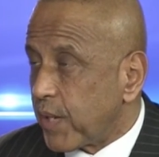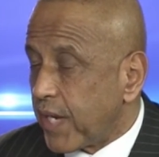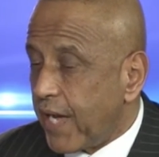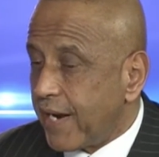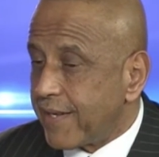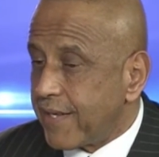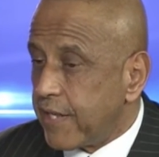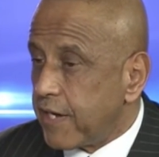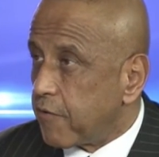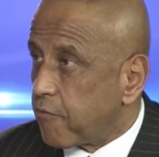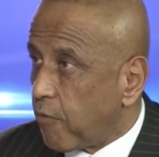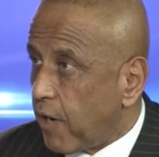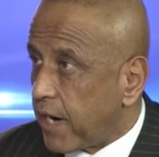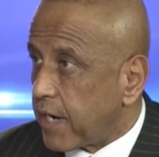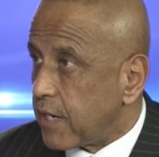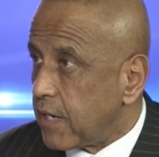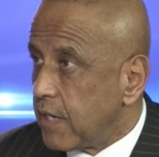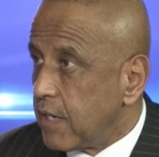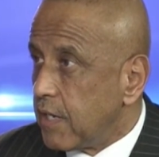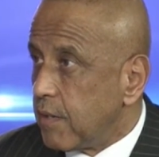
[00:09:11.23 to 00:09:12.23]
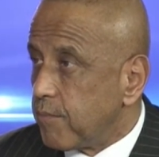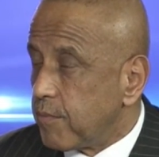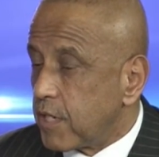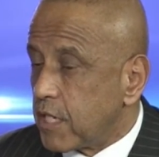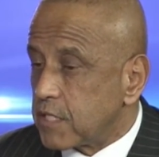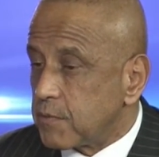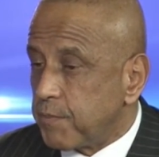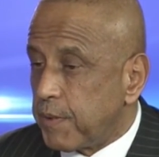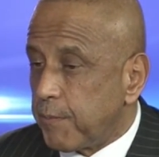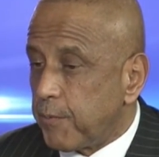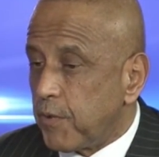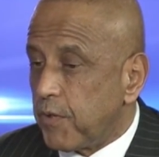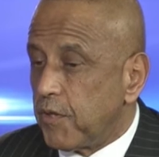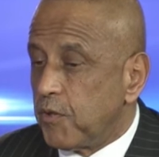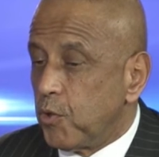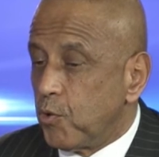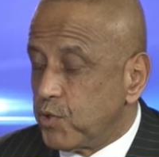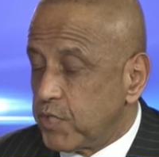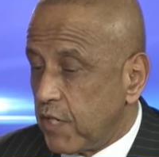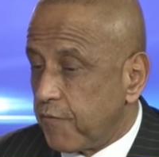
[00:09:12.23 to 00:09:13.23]
We got to get it right because people
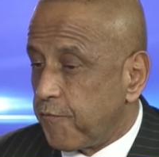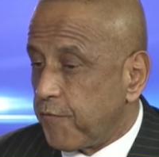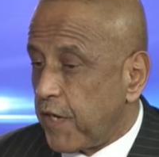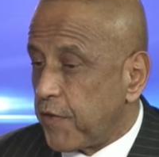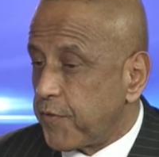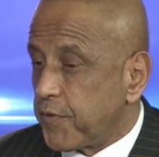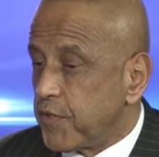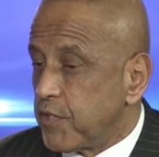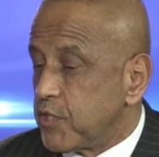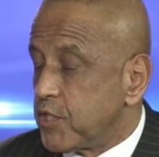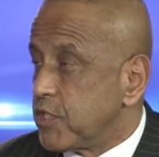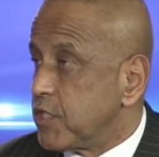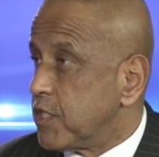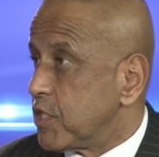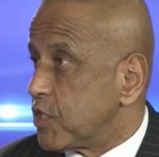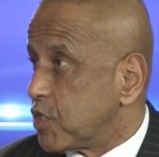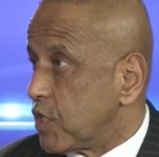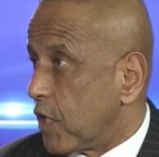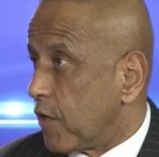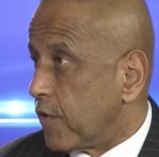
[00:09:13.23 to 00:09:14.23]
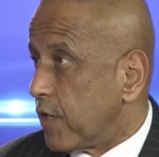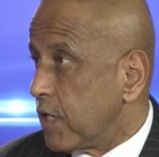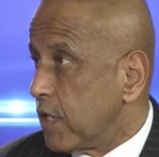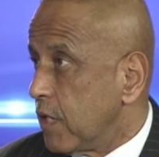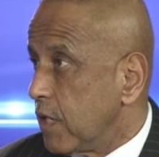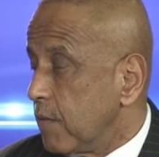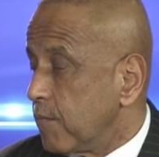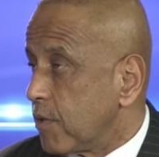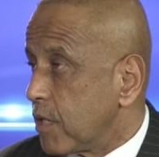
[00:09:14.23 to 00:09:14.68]
are losing faith in the judiciary